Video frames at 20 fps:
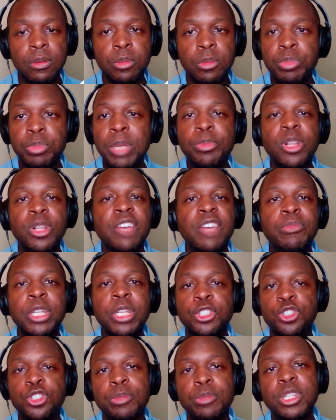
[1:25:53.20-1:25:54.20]
People have been
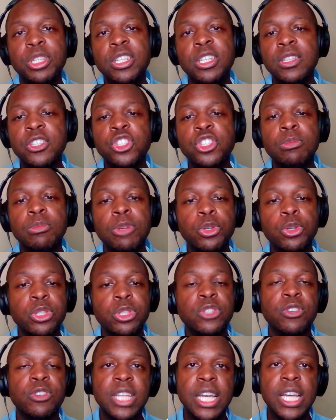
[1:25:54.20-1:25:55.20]
attributing this to Moses
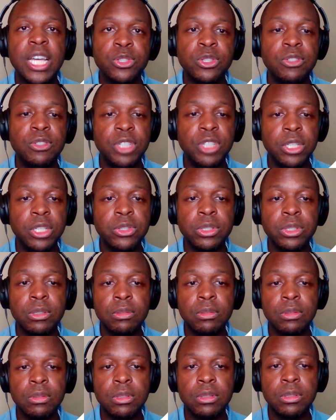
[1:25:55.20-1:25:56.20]
for thousands of years.
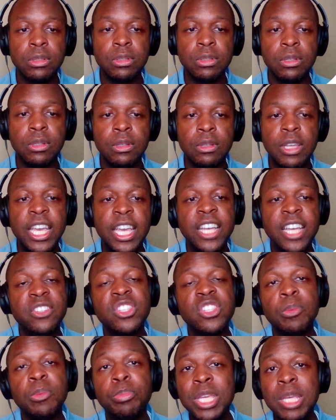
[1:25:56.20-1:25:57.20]
And
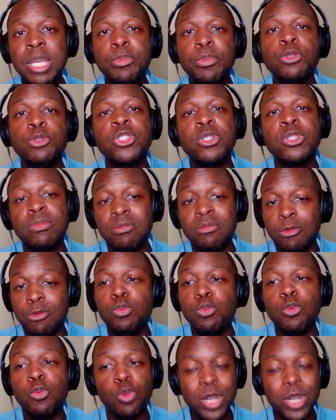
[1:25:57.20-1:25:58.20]
some people
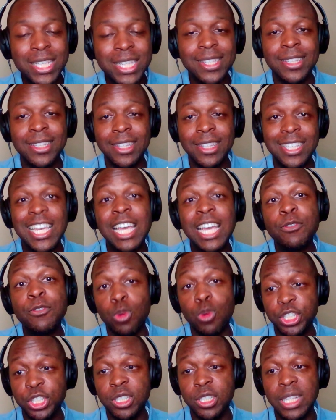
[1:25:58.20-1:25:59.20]
recently have
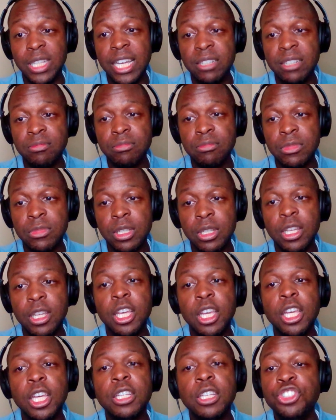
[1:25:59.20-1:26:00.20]
questioned that.
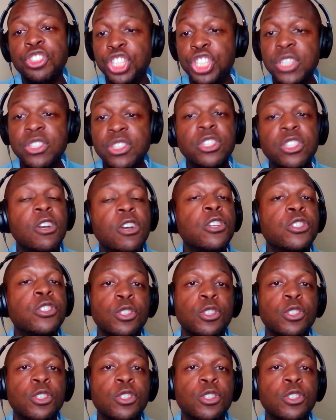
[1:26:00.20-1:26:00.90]
Jesus calls